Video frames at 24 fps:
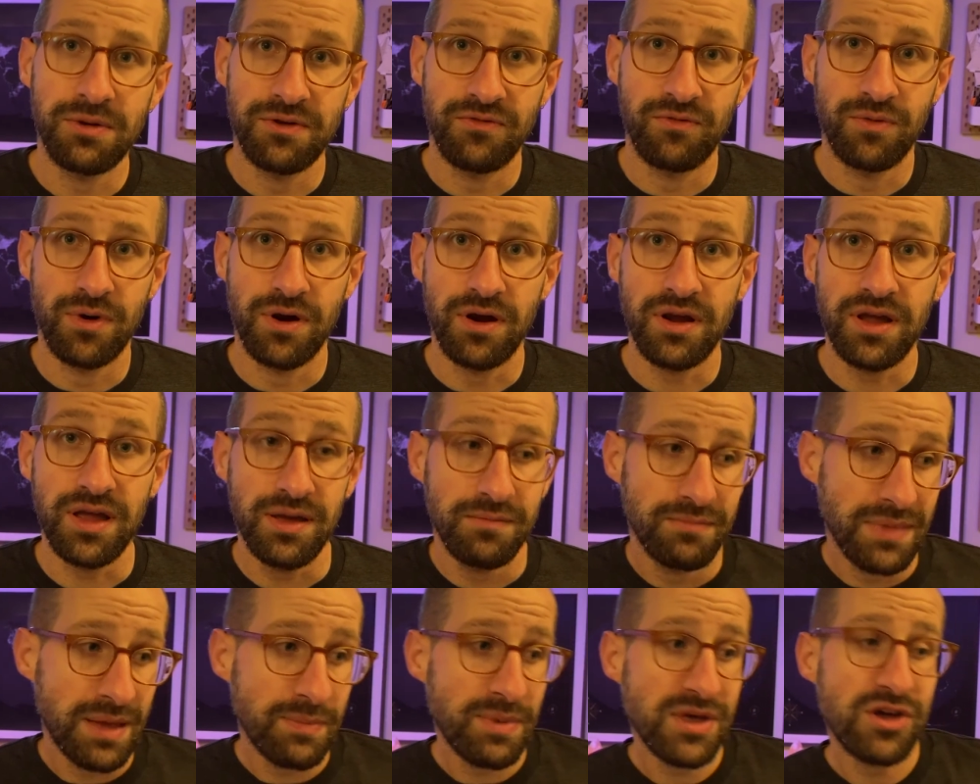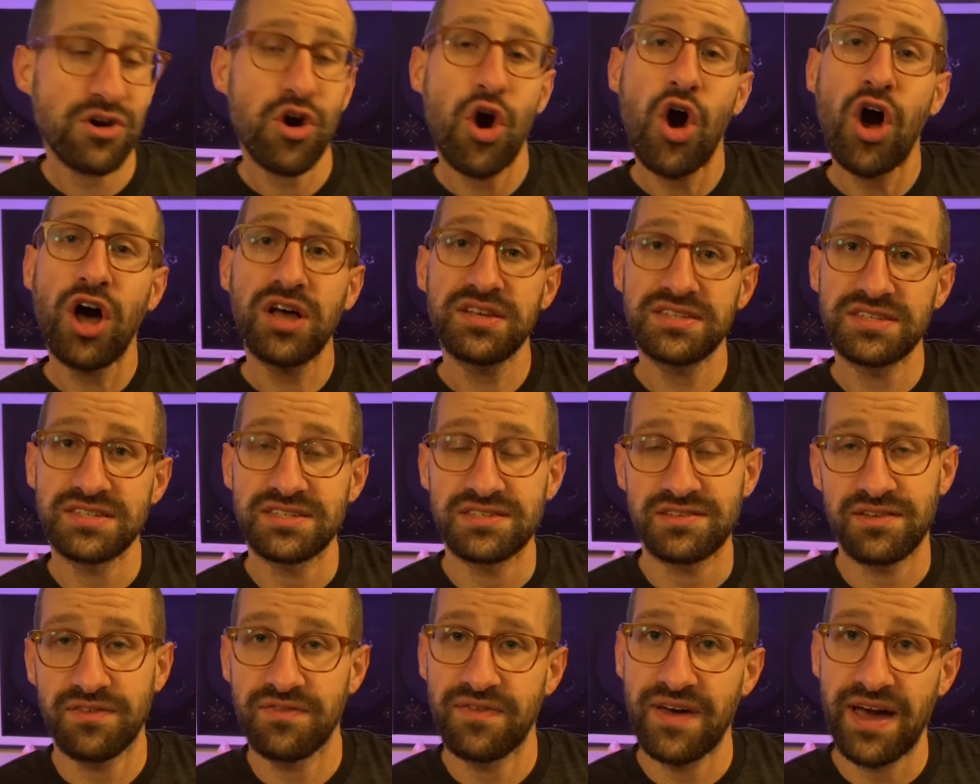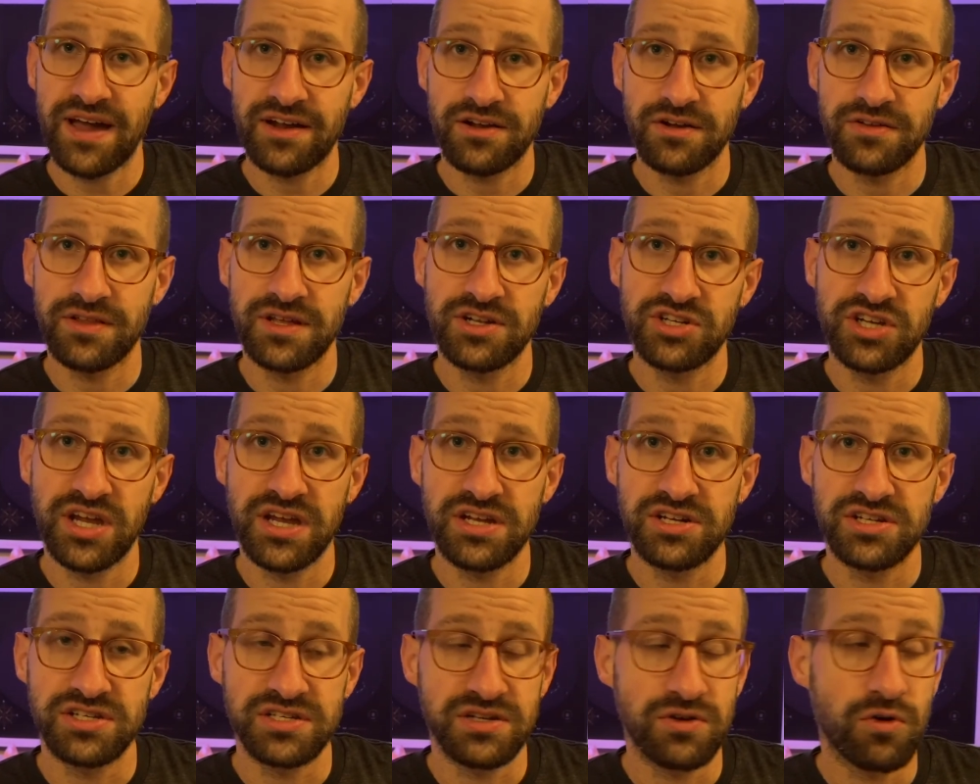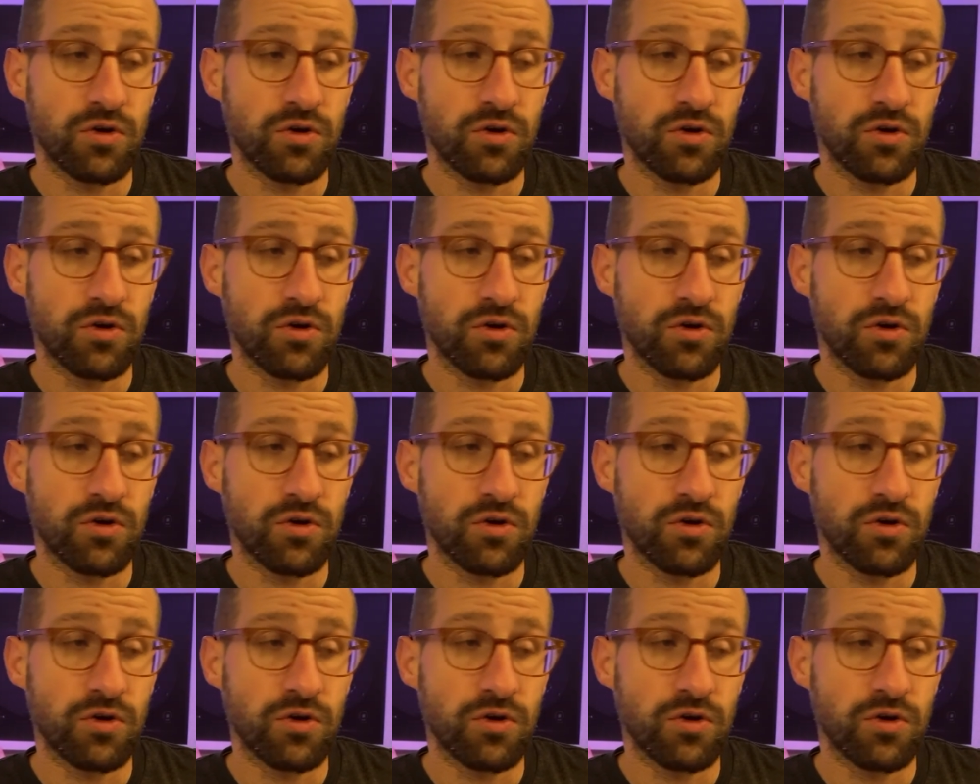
work. Maybe cost is the factor that changes it,